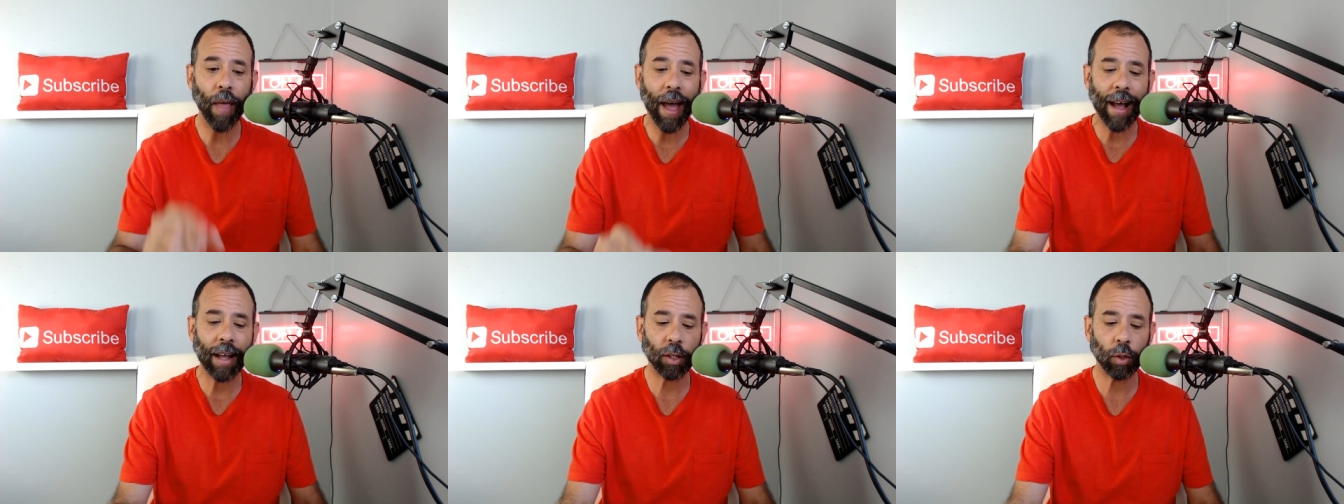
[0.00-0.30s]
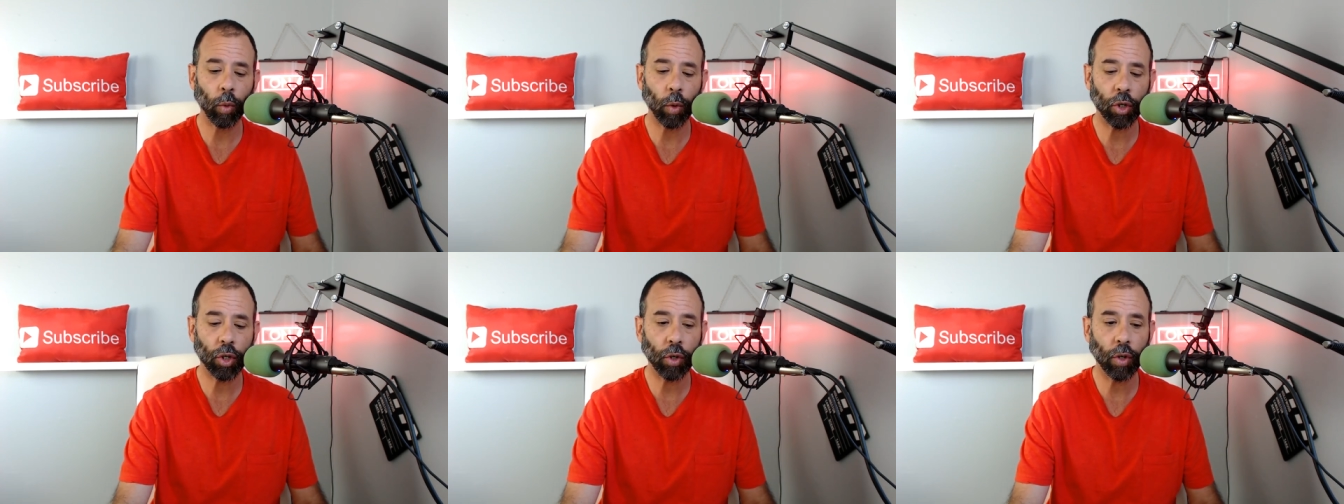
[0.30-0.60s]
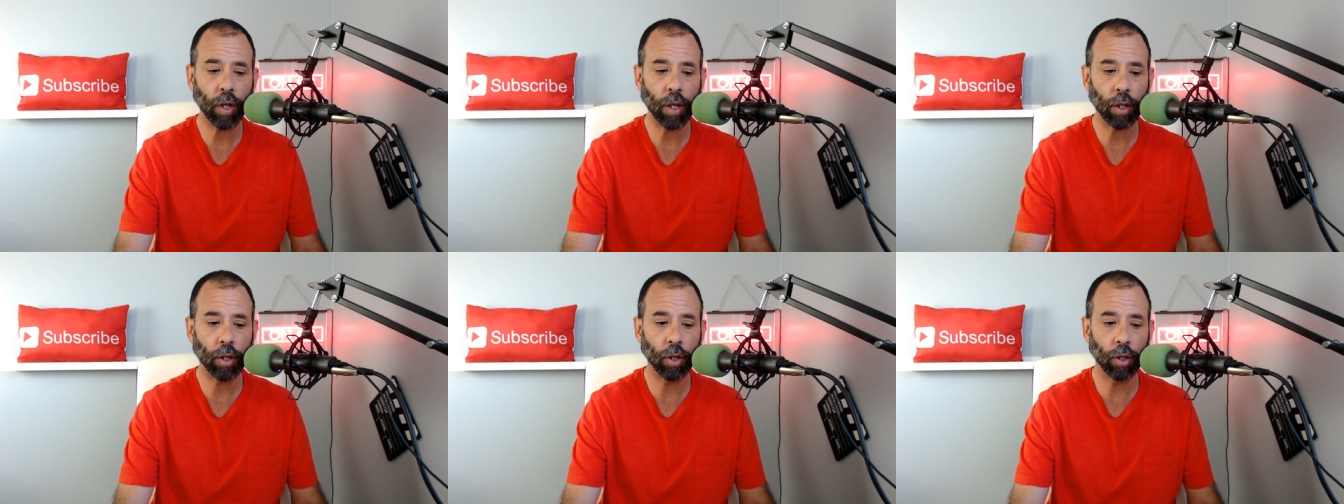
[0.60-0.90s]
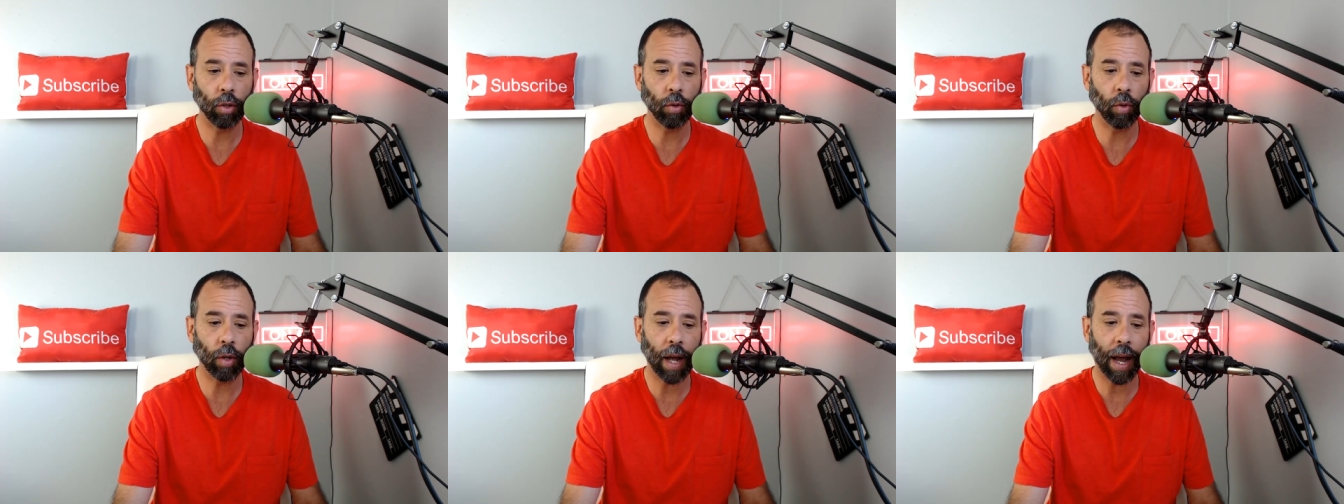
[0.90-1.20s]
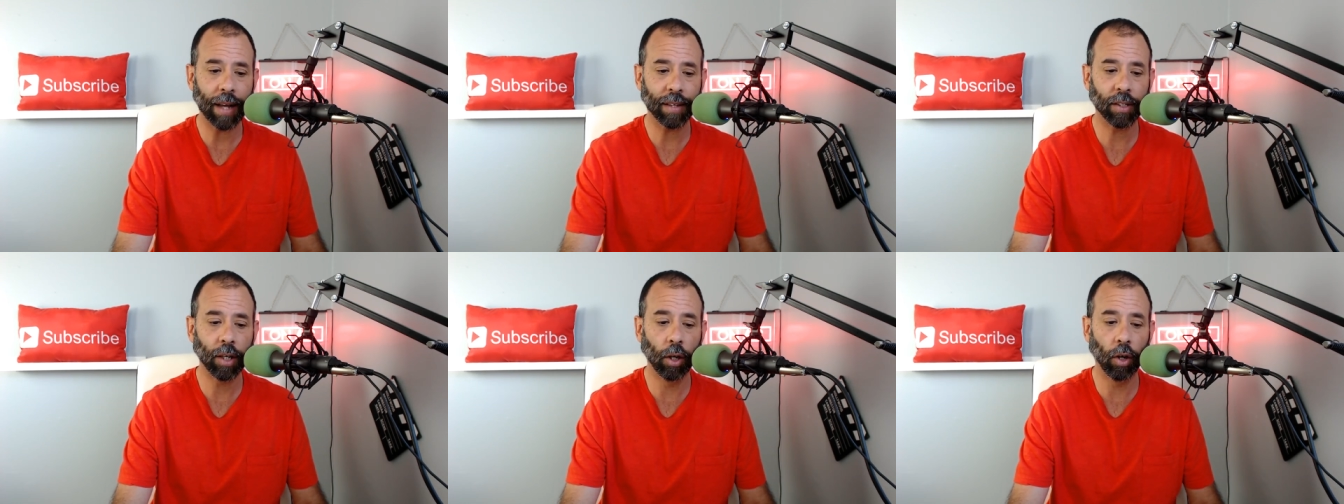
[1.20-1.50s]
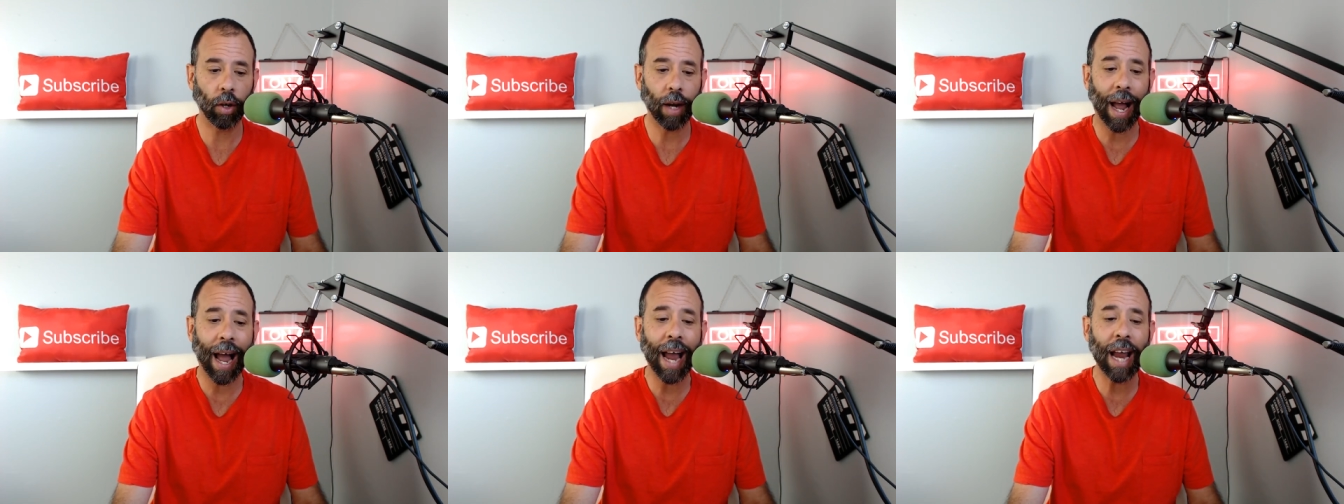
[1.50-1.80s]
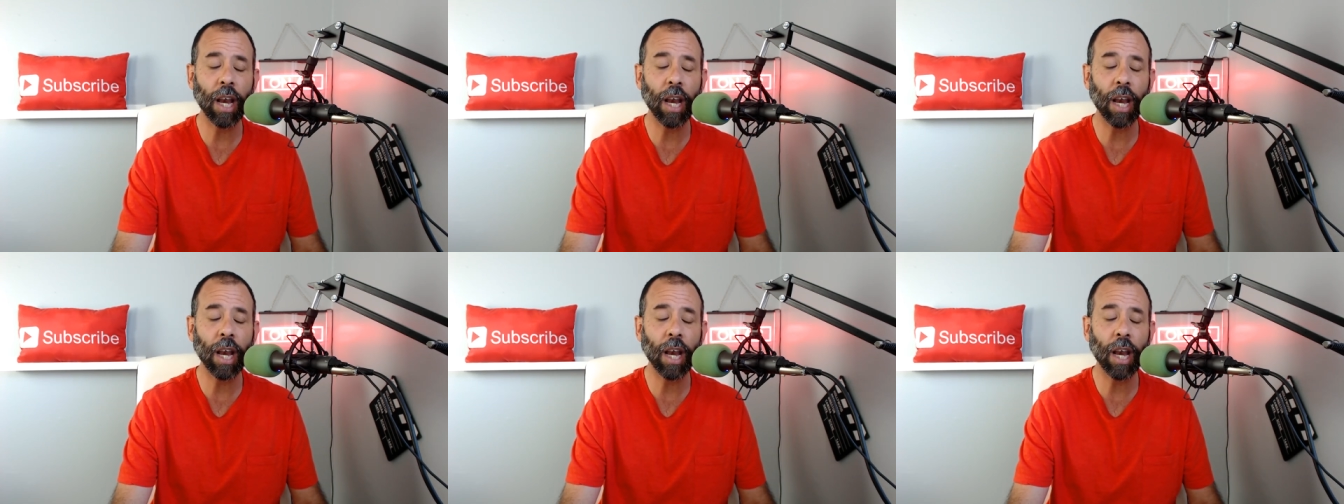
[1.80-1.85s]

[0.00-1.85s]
that's what you need to do guys look